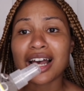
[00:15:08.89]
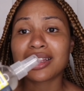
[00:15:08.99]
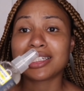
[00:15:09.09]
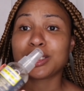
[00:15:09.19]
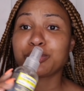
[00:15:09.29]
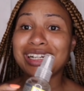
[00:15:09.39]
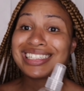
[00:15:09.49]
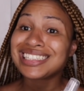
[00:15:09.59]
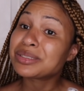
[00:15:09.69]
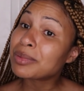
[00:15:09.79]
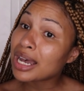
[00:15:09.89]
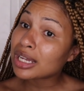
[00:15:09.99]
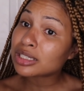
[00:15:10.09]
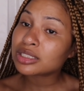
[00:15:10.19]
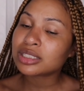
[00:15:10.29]
how this spray
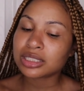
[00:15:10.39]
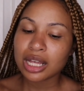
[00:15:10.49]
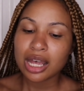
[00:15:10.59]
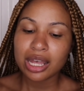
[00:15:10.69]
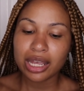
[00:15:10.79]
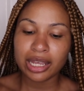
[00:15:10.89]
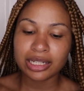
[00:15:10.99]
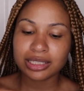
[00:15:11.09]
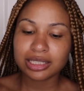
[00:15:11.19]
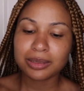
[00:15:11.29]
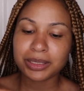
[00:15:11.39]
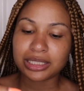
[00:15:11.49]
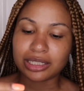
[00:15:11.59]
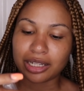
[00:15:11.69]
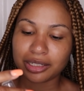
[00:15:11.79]
smells, let me
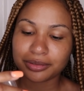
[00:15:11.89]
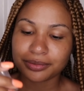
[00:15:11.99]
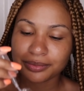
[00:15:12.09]
see.